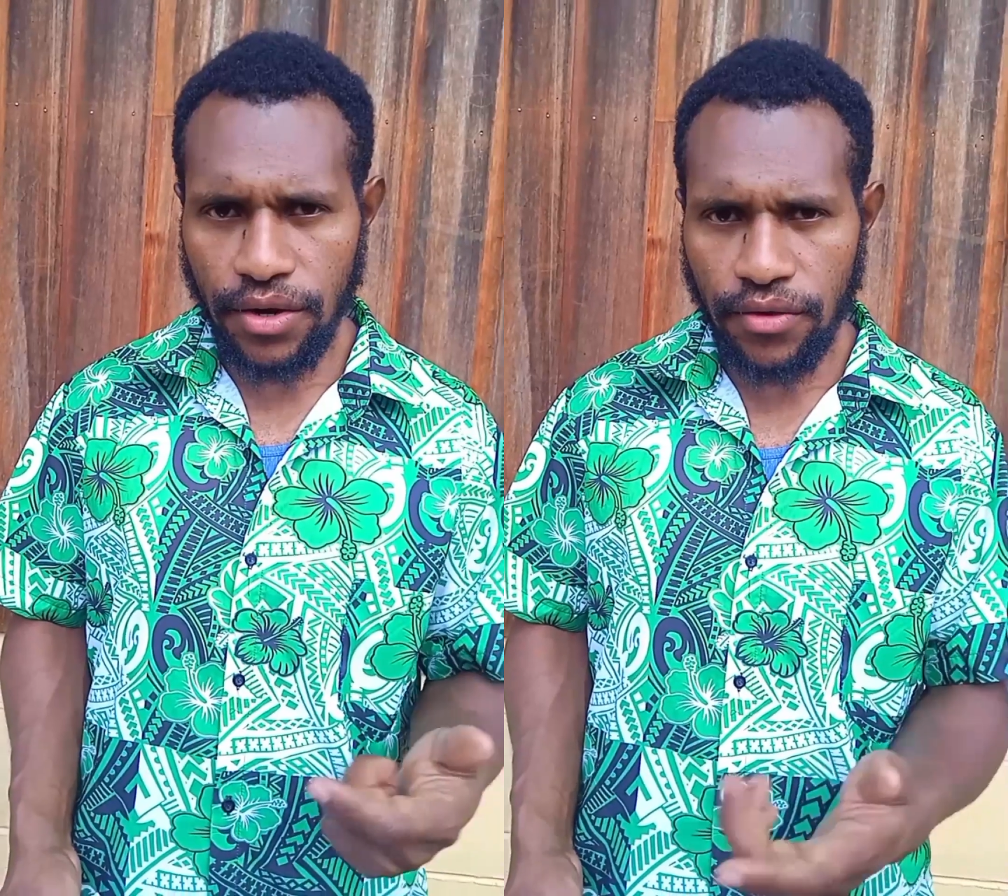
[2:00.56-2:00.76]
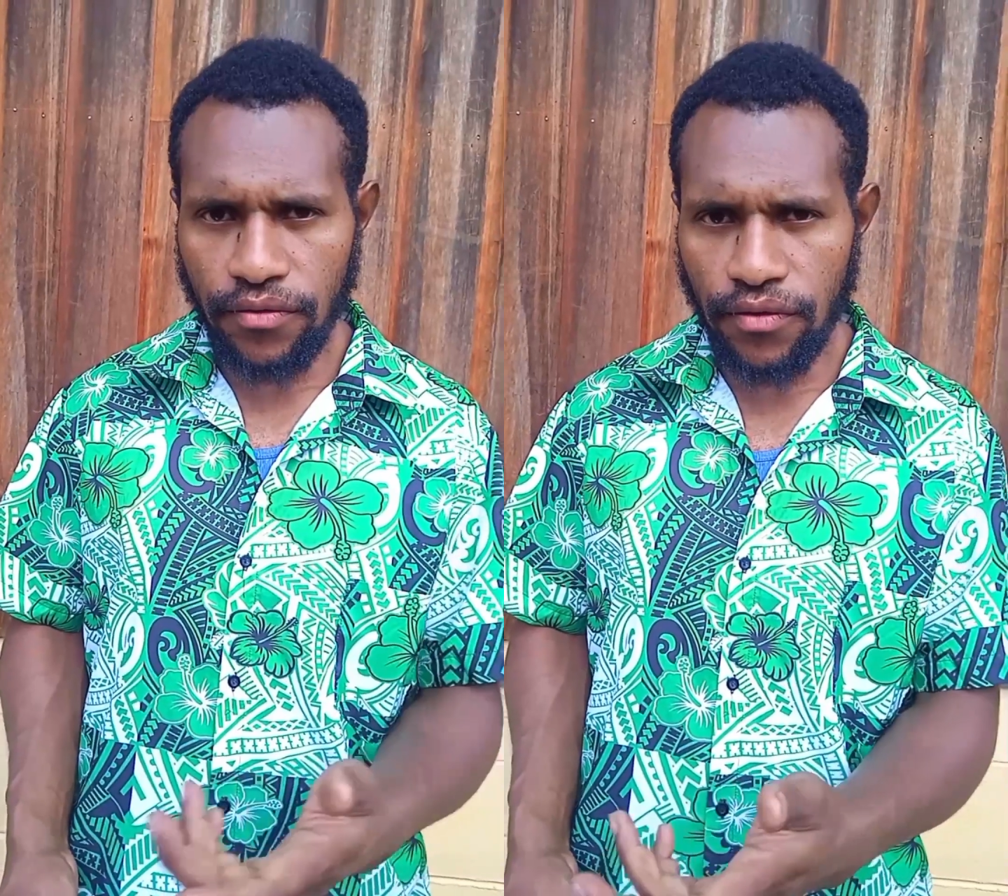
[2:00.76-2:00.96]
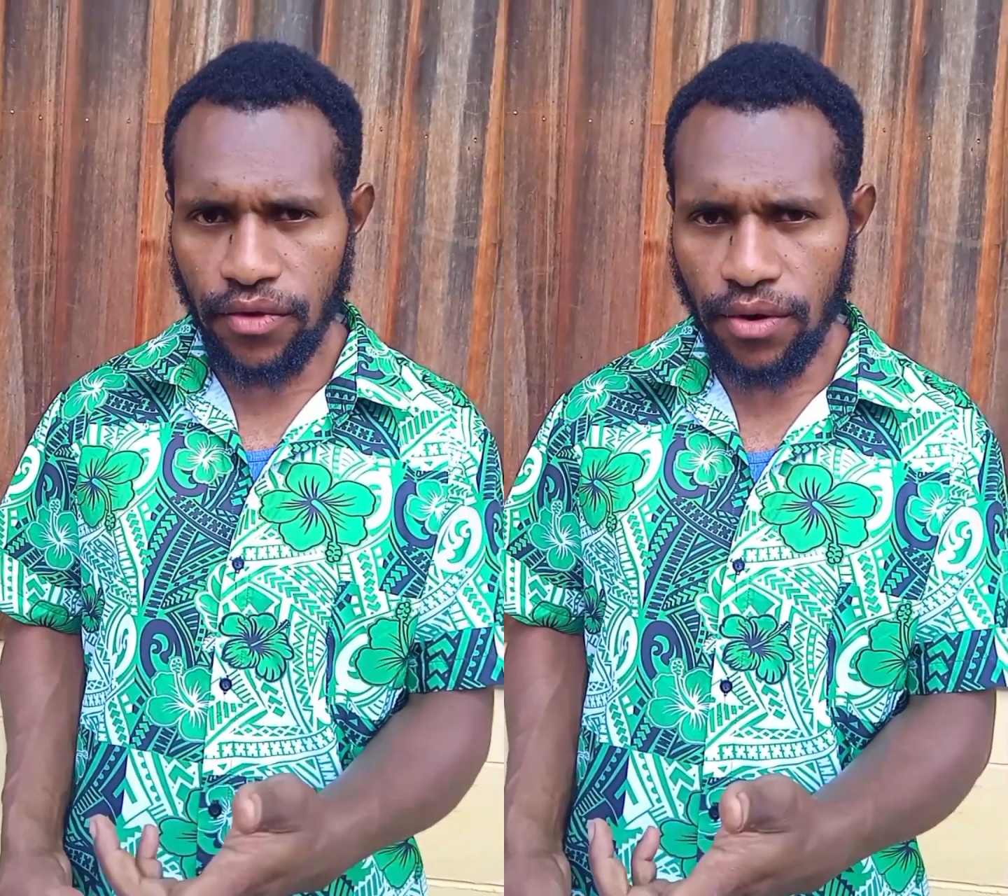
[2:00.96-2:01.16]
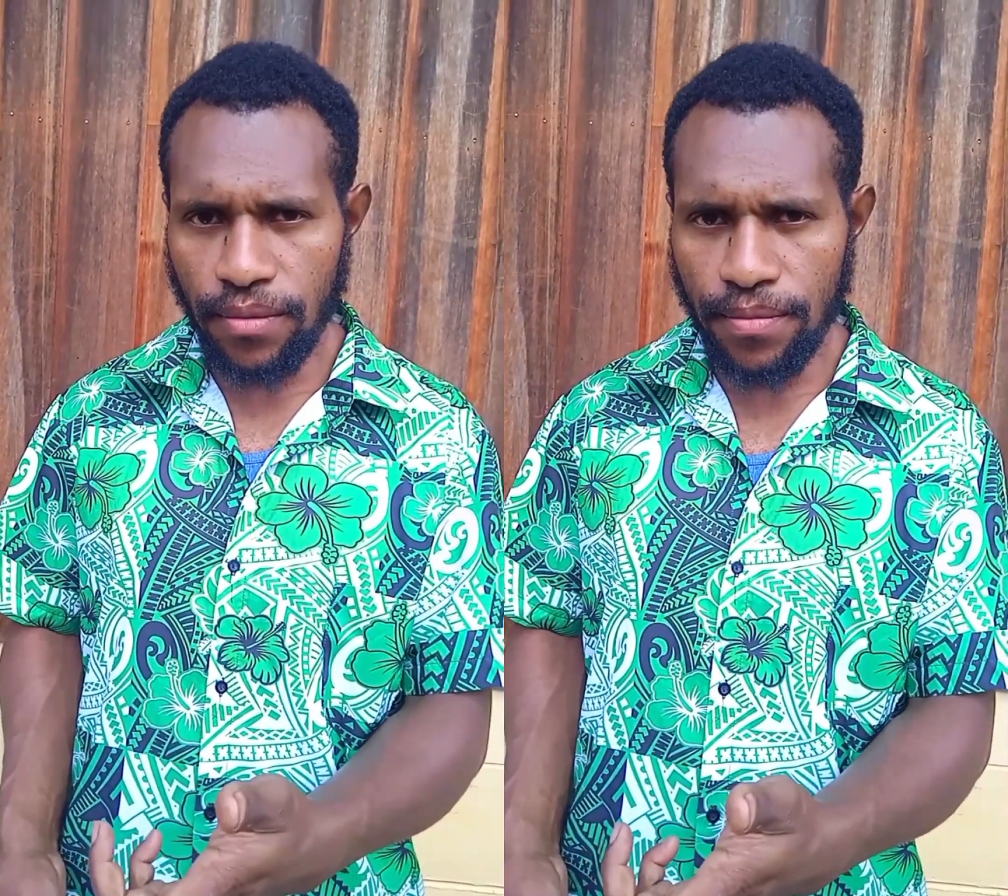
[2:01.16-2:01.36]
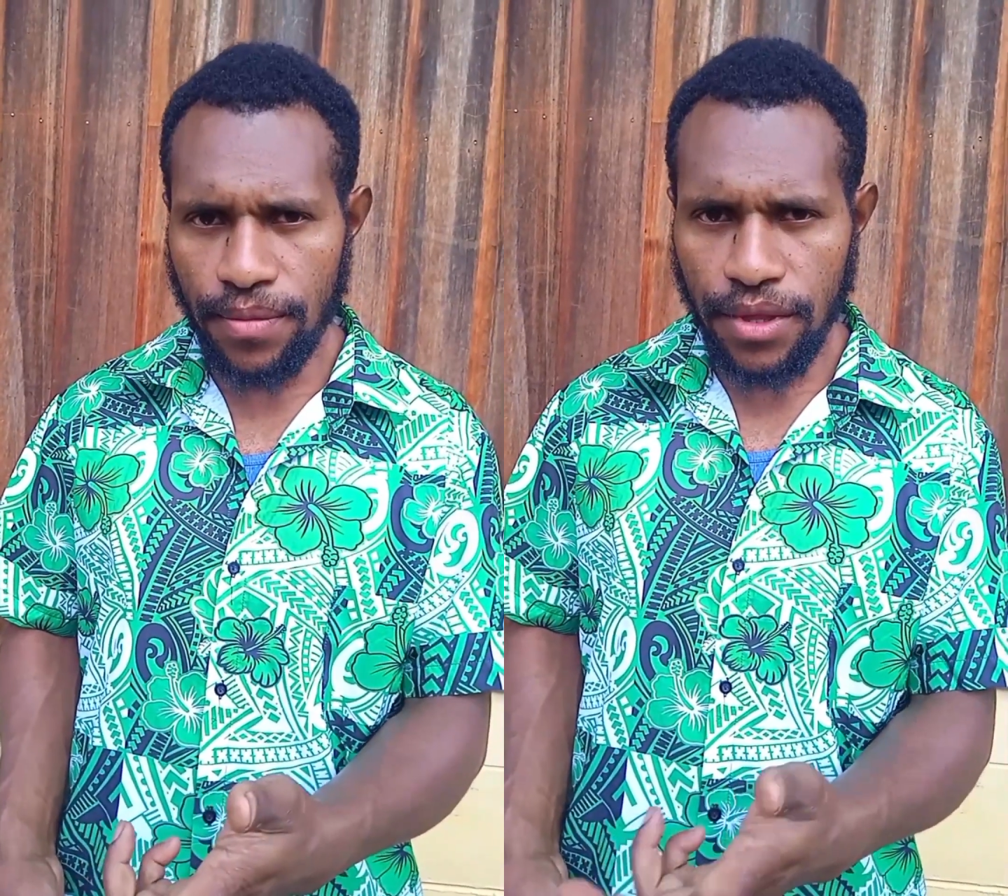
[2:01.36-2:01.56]

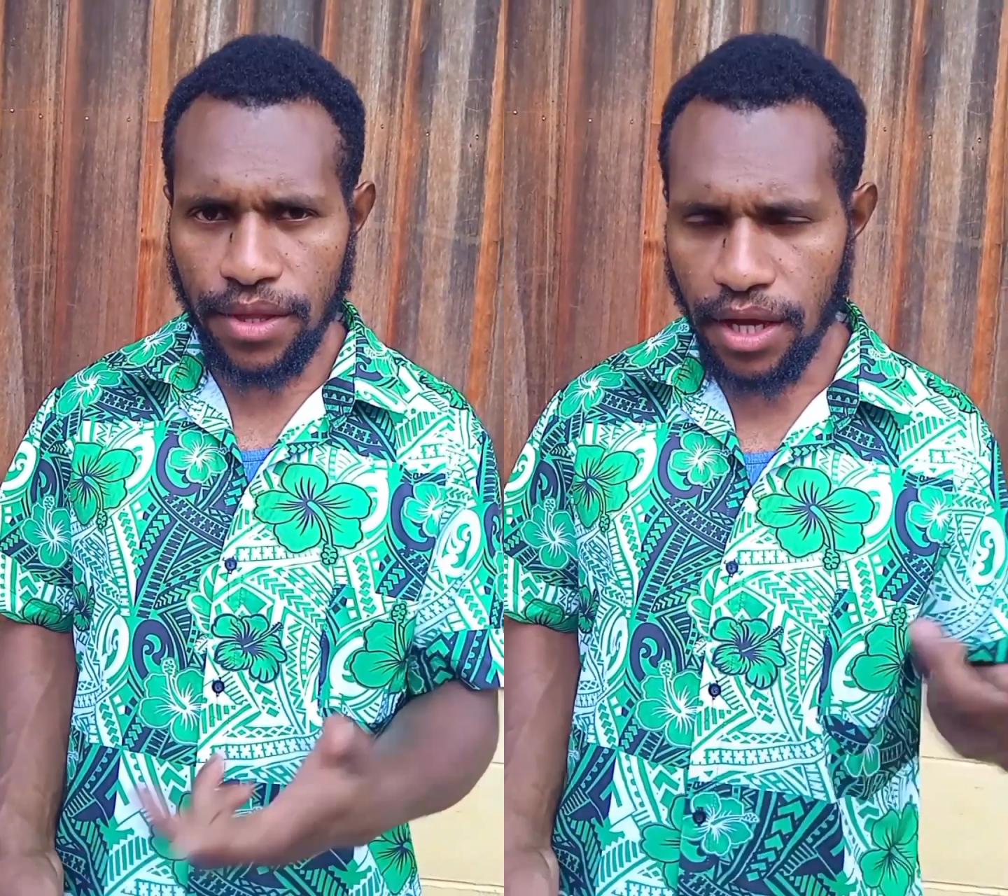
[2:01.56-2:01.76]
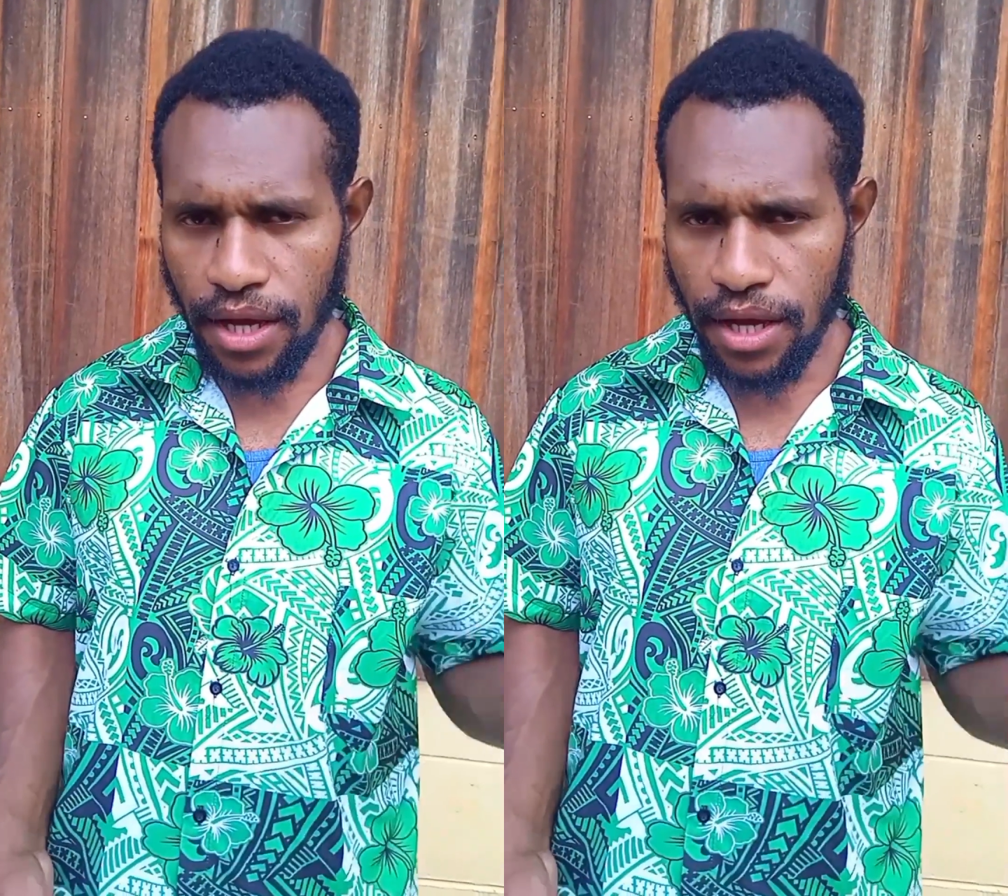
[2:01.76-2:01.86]
from